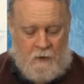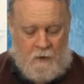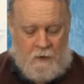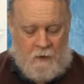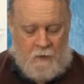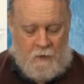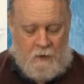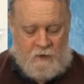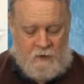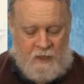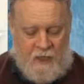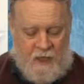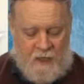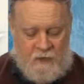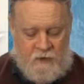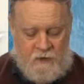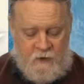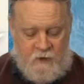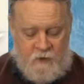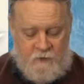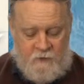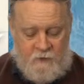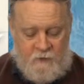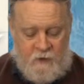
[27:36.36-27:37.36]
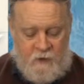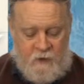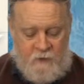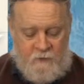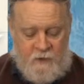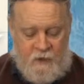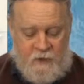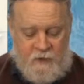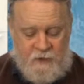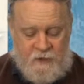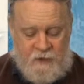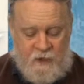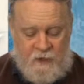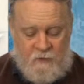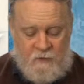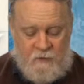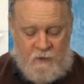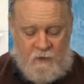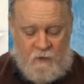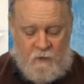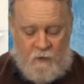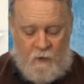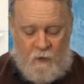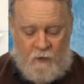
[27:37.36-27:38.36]
Which attitude pretty much
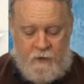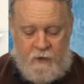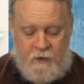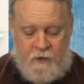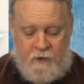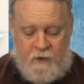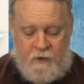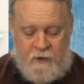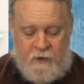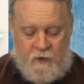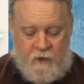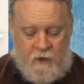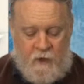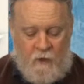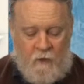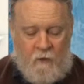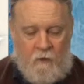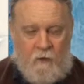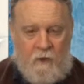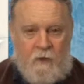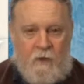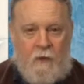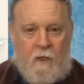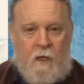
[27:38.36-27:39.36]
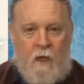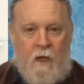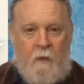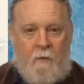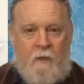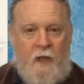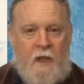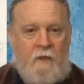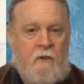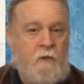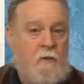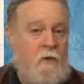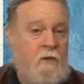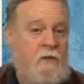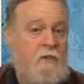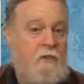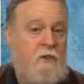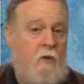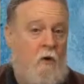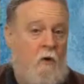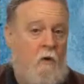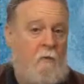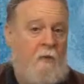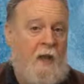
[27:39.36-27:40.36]
tells you all you need to know about Chris
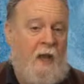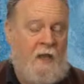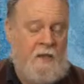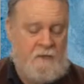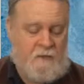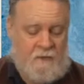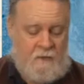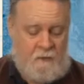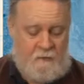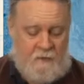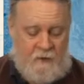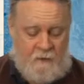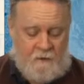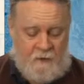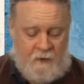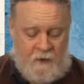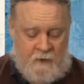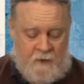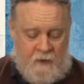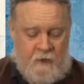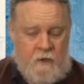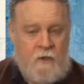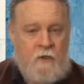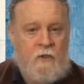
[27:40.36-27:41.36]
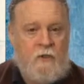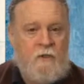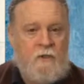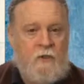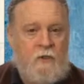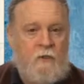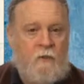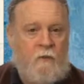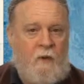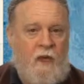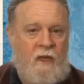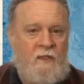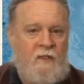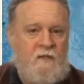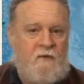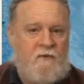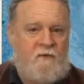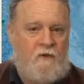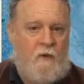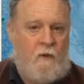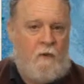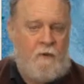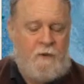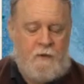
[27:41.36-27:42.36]
Kobach's commitment to the right to
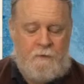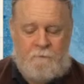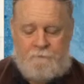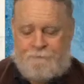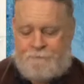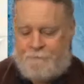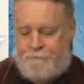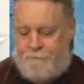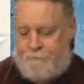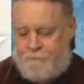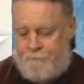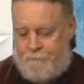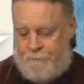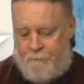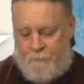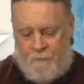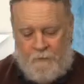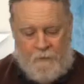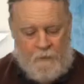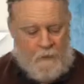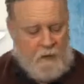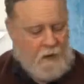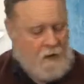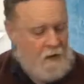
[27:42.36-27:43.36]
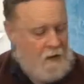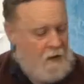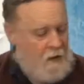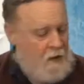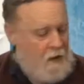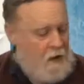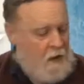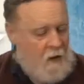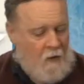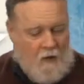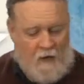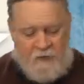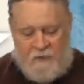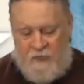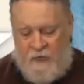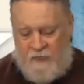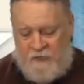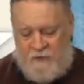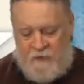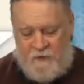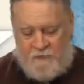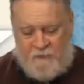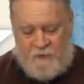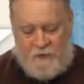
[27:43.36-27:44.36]
vote. All right,
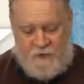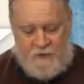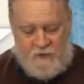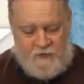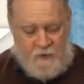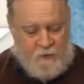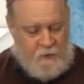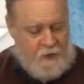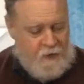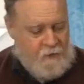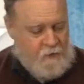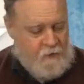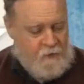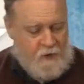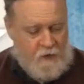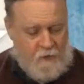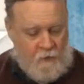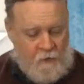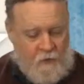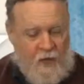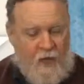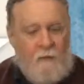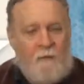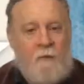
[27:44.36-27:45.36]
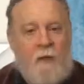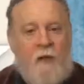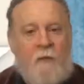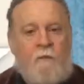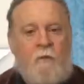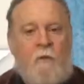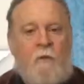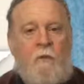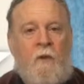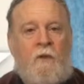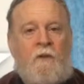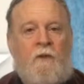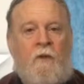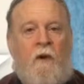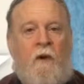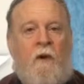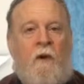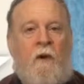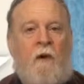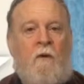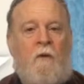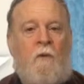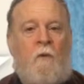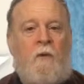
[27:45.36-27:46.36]
that's it for this week. We're going to wrap up with
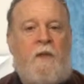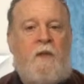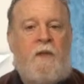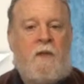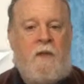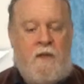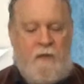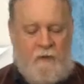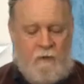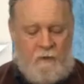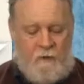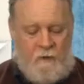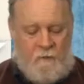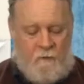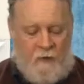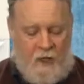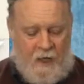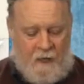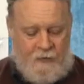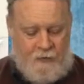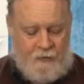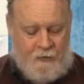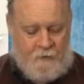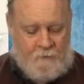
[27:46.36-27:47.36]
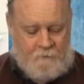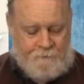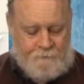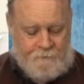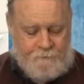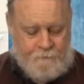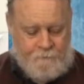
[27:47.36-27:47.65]
our weekly reminder.